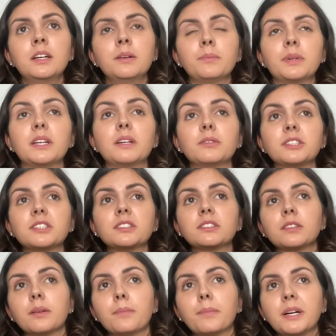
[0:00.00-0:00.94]
but it was
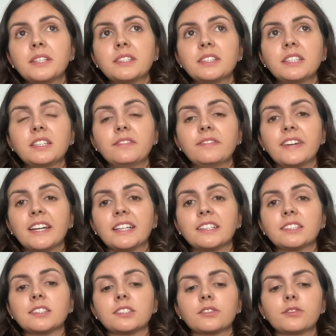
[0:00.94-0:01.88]
months in
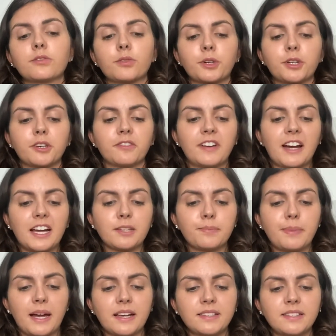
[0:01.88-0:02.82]
advance for your fast
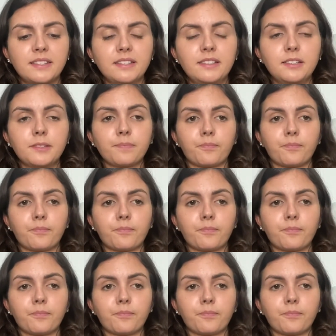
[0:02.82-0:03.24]
passes.